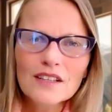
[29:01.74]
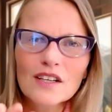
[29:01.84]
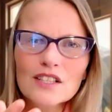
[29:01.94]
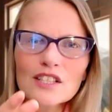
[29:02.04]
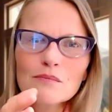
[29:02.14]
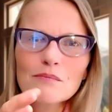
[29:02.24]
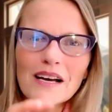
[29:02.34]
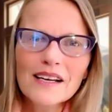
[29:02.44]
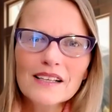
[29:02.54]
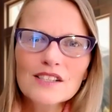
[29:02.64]
the conscious
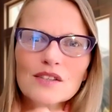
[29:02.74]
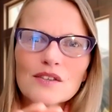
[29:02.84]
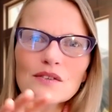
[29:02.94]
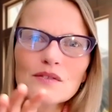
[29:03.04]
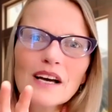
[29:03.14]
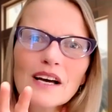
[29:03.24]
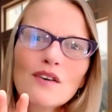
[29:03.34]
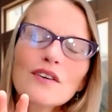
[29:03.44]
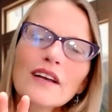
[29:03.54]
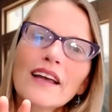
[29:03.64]
mind, so you
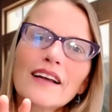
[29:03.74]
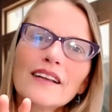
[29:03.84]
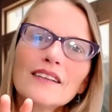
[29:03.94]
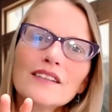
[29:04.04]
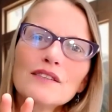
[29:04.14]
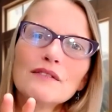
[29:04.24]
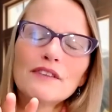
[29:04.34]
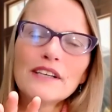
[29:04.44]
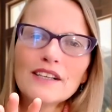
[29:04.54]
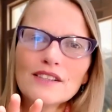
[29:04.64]
now can
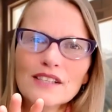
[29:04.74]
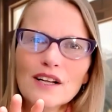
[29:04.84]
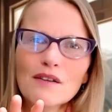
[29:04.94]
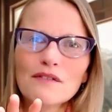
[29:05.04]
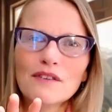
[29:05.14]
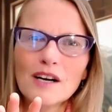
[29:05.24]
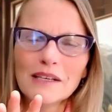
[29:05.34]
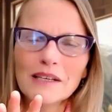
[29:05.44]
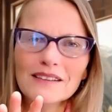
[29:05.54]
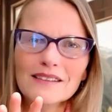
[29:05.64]
free yourself
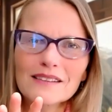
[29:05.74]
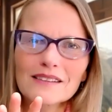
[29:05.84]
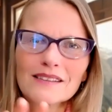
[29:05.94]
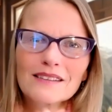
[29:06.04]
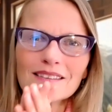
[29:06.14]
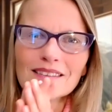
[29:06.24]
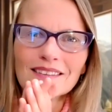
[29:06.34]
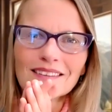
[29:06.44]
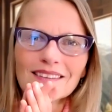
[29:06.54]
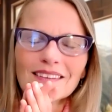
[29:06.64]
from it.
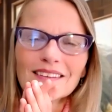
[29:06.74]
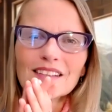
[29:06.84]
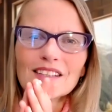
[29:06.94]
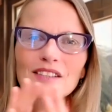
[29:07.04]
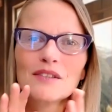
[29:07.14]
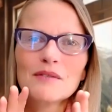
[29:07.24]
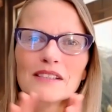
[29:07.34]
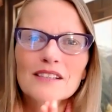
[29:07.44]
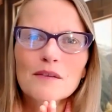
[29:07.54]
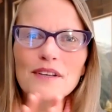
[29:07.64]
So
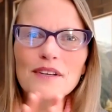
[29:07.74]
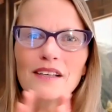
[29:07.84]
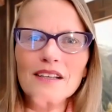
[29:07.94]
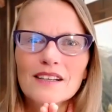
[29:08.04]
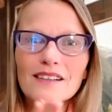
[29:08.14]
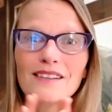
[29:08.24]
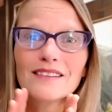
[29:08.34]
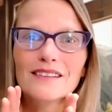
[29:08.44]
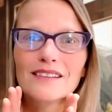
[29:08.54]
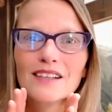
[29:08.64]
when something
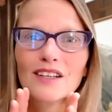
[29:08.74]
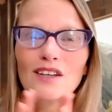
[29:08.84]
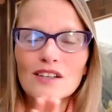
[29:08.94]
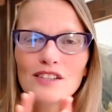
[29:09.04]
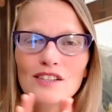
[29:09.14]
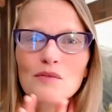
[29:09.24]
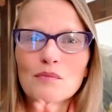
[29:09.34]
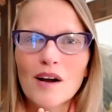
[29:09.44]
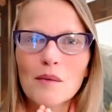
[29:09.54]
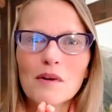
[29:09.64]
is causing you
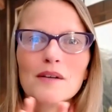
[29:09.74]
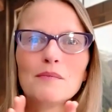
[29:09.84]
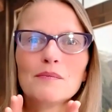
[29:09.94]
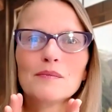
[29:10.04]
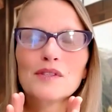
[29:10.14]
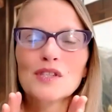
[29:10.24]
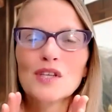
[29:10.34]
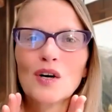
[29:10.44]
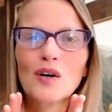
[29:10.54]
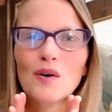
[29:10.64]
problems
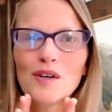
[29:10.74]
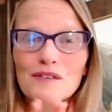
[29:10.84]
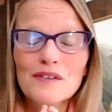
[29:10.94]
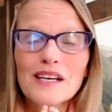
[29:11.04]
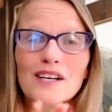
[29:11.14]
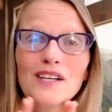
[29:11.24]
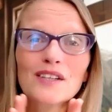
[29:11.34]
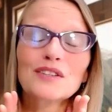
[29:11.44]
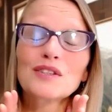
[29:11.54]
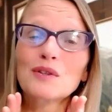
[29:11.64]
or
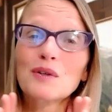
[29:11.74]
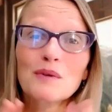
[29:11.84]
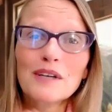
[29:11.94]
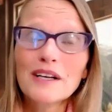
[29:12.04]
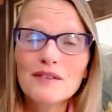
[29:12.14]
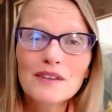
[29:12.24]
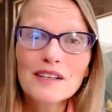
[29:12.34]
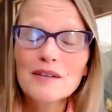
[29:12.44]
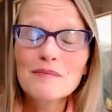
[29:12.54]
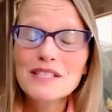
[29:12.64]
fears or
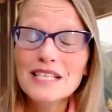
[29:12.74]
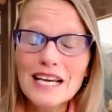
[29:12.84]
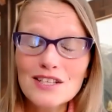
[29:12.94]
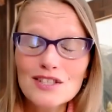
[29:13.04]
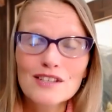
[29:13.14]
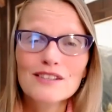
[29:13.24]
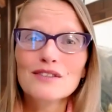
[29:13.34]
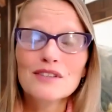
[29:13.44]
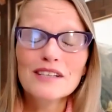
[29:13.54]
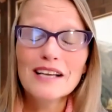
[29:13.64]
whatever
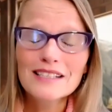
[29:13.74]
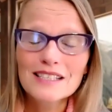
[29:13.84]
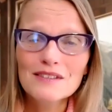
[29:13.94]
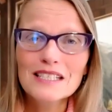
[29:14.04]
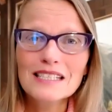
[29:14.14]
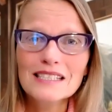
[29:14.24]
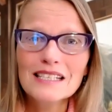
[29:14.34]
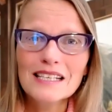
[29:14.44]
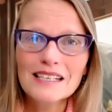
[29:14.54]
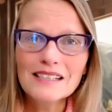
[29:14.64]
limitations or negativities
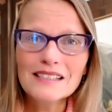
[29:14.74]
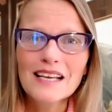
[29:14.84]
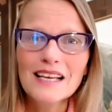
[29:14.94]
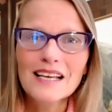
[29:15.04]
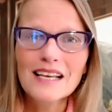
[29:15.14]
it is,